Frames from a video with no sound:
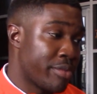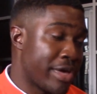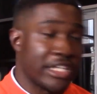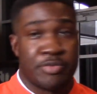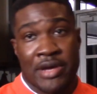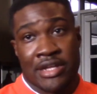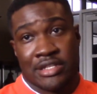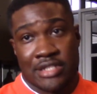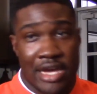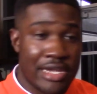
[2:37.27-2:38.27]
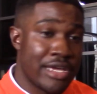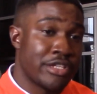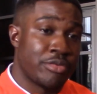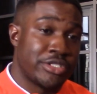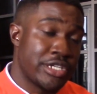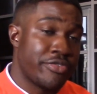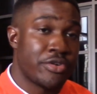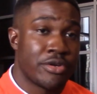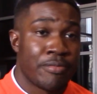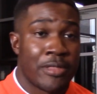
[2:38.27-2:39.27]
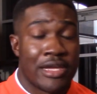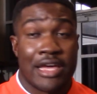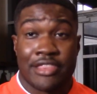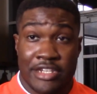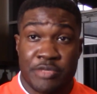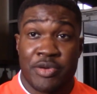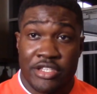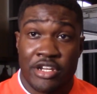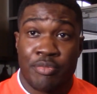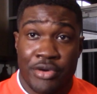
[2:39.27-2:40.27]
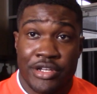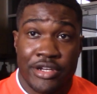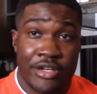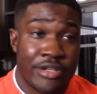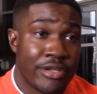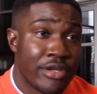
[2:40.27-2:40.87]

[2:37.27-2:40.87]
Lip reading: H-back to tight end to receiver, and I think he's picked it up pretty good.